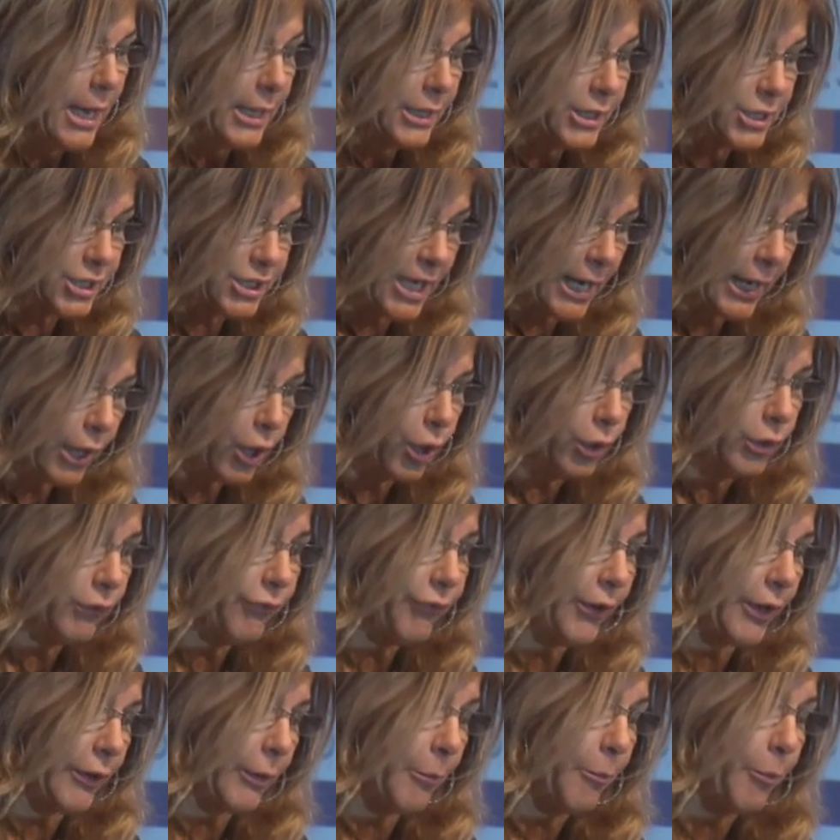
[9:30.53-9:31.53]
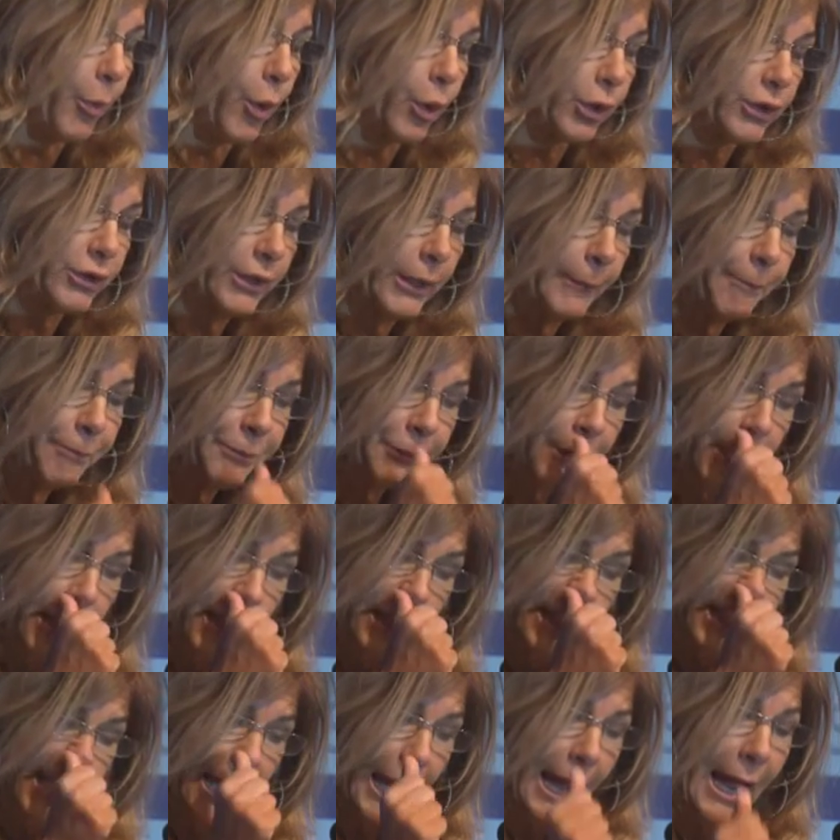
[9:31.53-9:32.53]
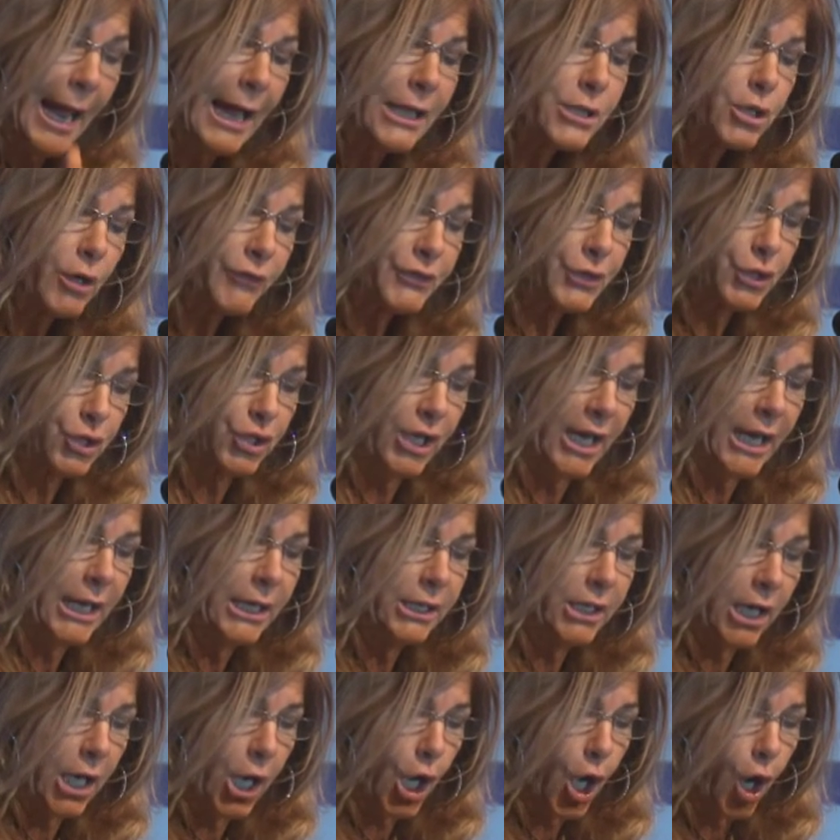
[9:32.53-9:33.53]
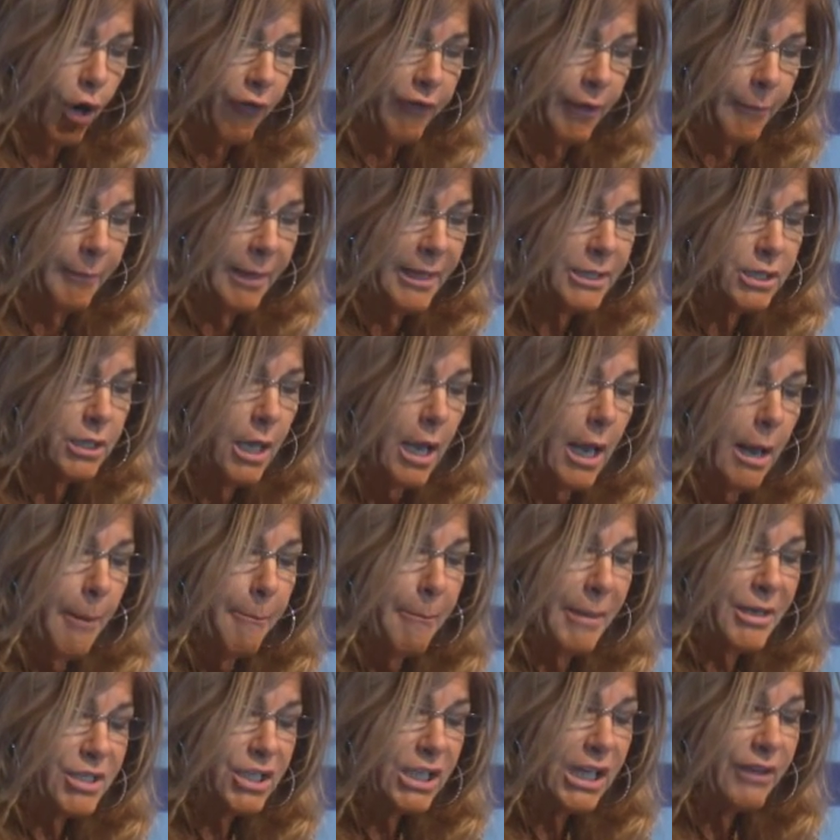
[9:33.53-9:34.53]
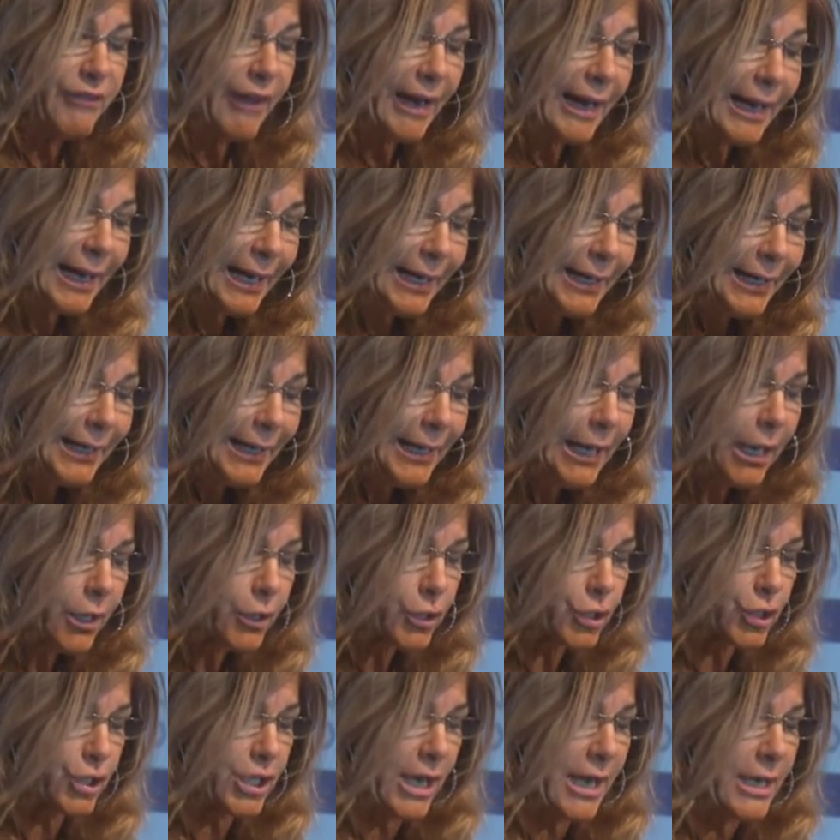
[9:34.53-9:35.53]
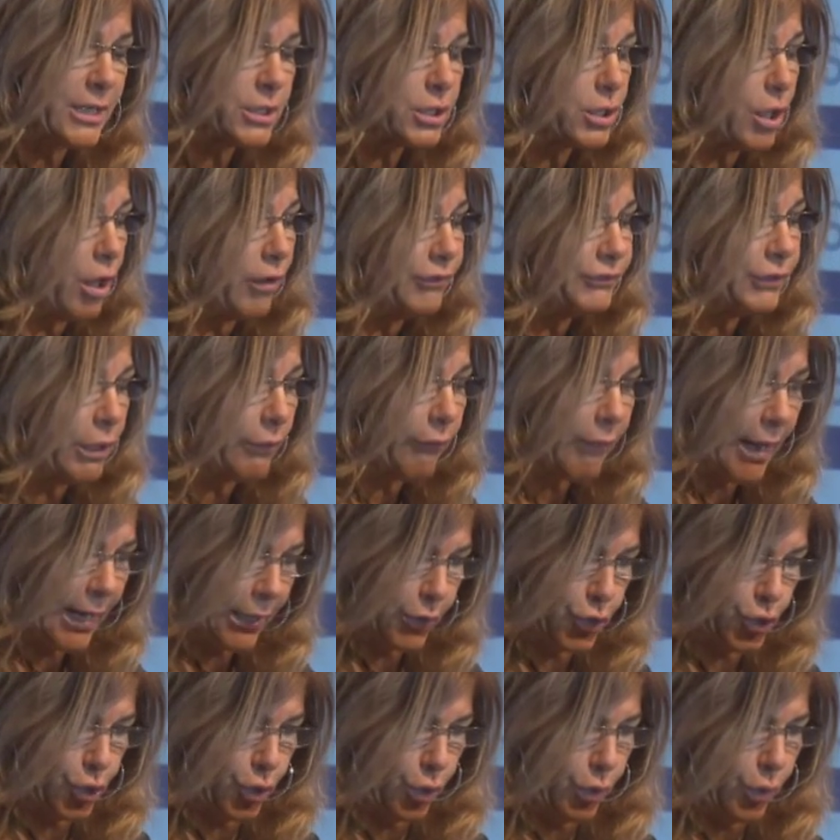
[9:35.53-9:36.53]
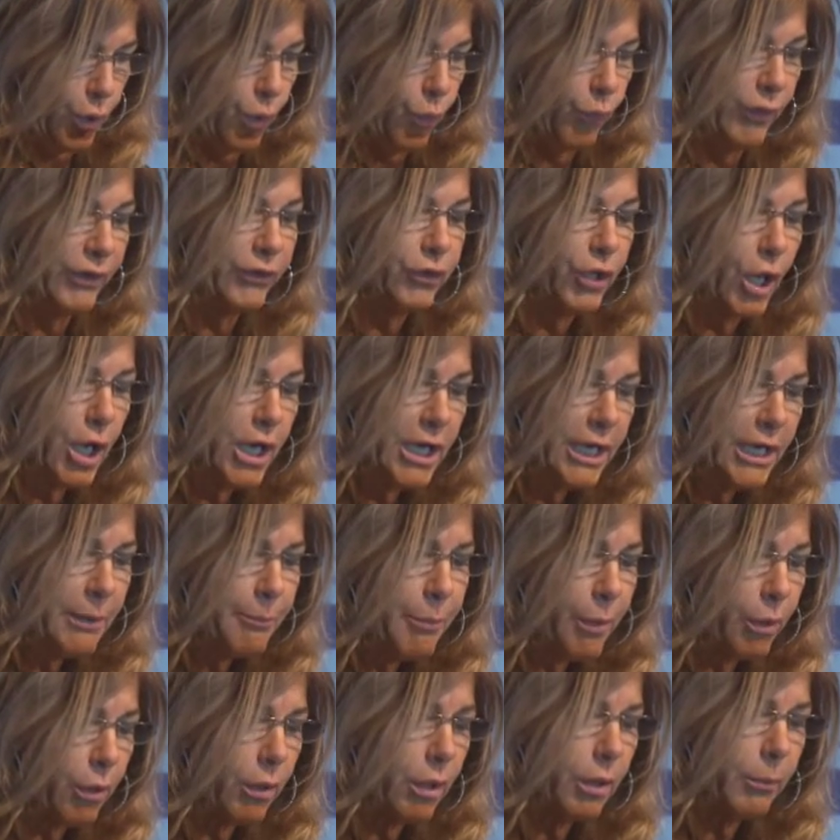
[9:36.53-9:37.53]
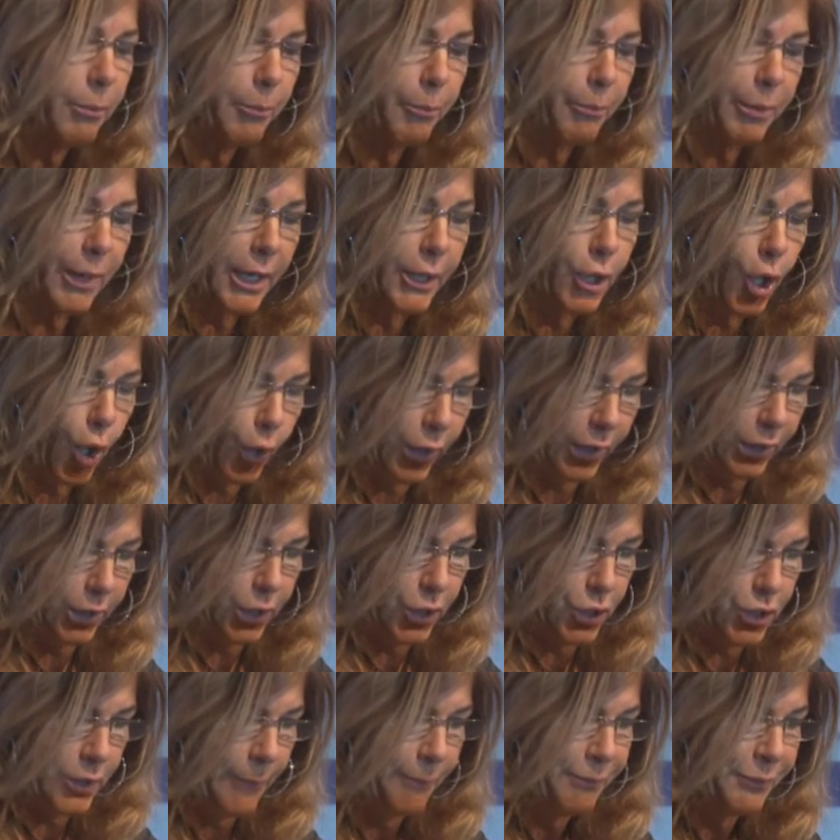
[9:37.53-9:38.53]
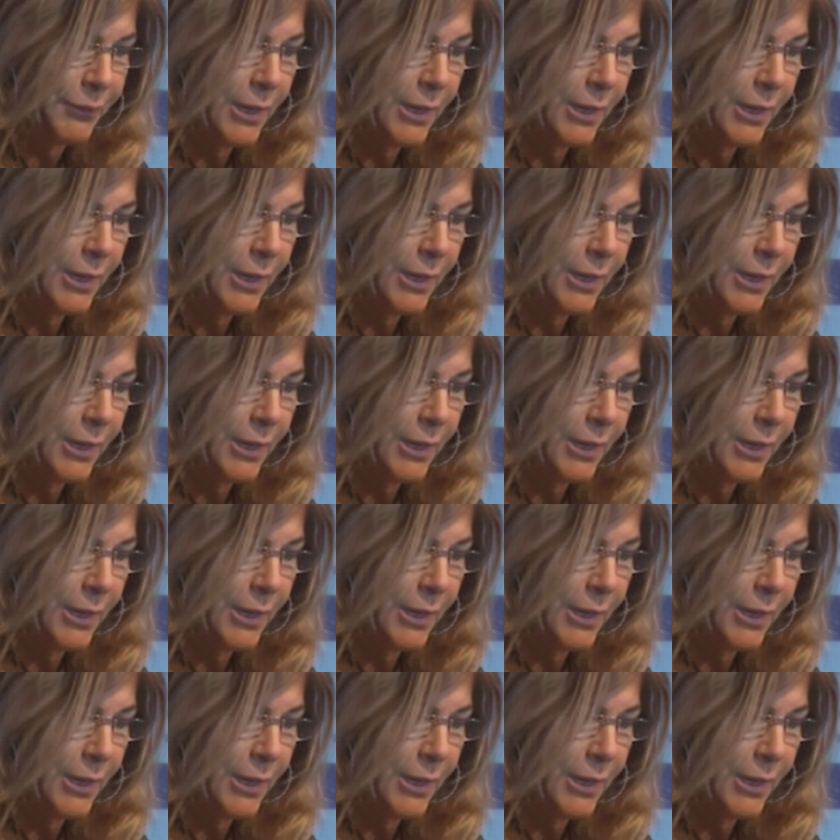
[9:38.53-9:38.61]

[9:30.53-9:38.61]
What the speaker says: Second, very important, the heads of state and governments must give a clear sense of direction with deliberate priorities.